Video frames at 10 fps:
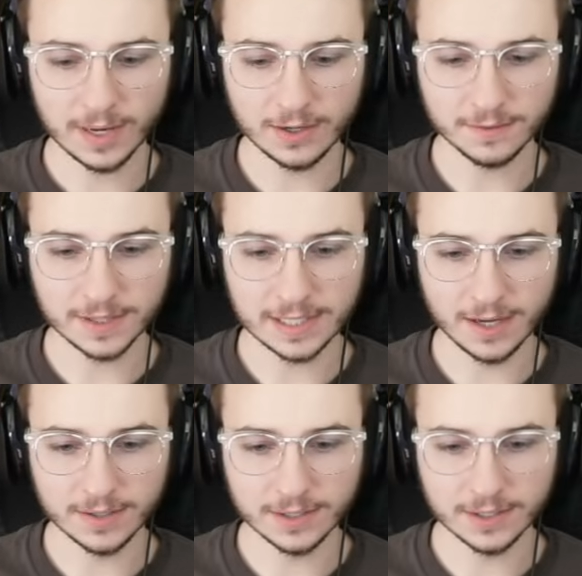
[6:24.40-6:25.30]
right over
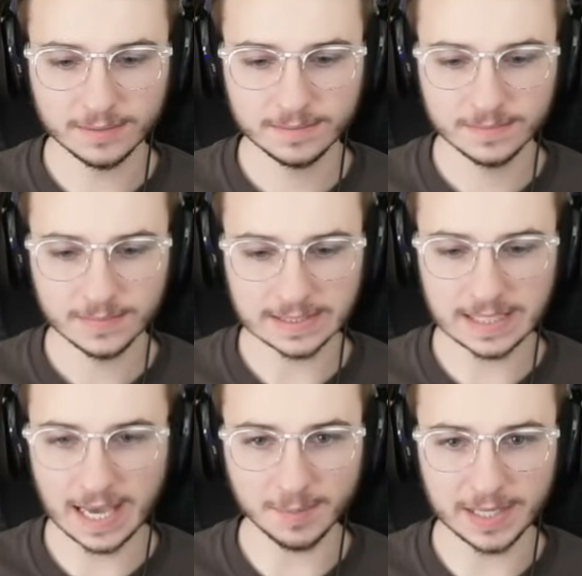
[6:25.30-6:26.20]
yonder.
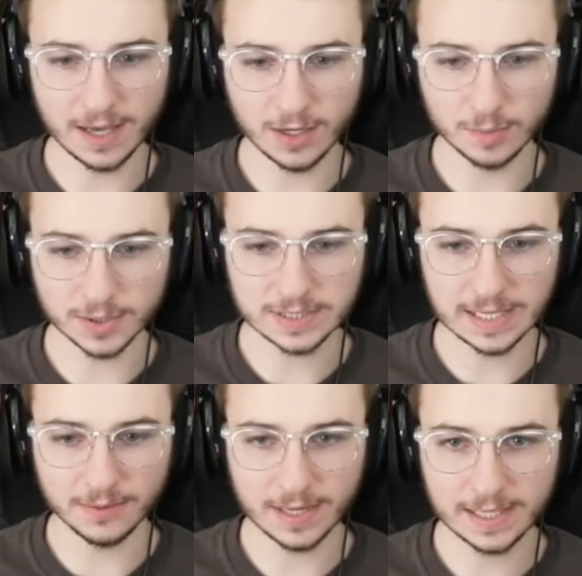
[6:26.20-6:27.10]
That's gotta be a hundred
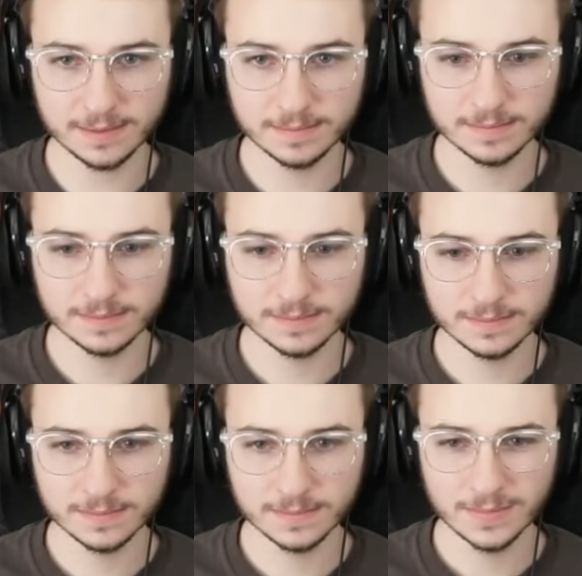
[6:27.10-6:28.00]
percent, right?
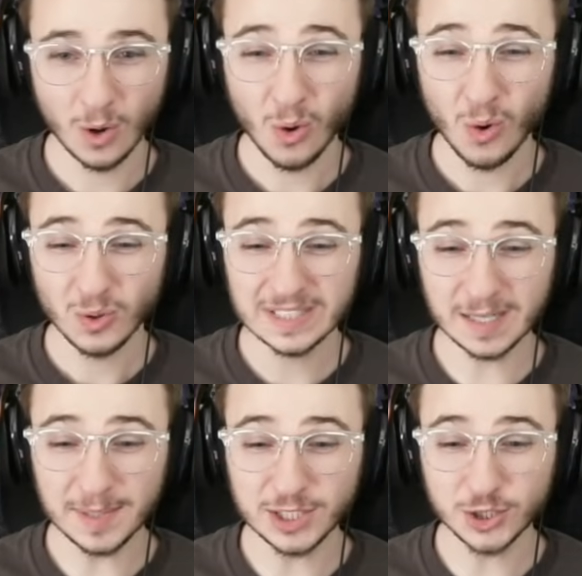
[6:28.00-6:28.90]
It's
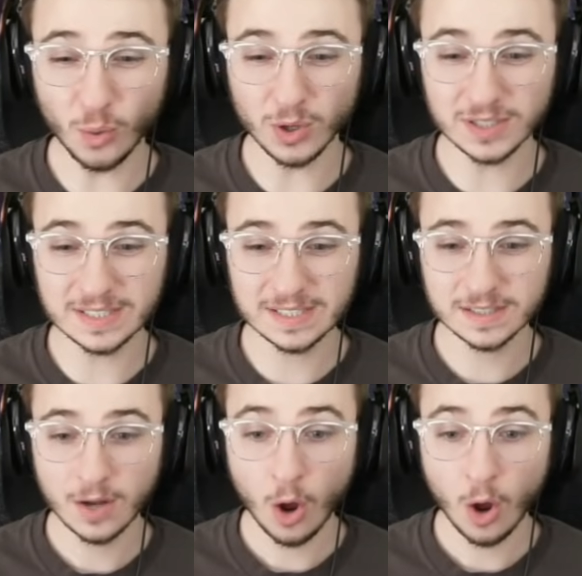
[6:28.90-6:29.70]
gonna be short.